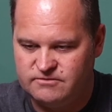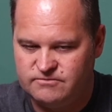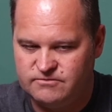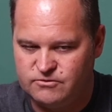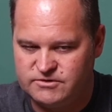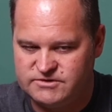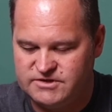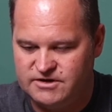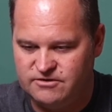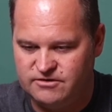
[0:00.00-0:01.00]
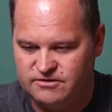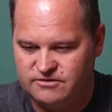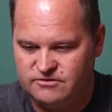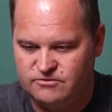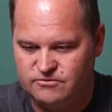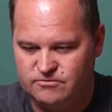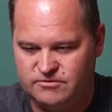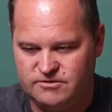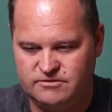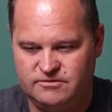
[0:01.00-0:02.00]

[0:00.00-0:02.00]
focus area to the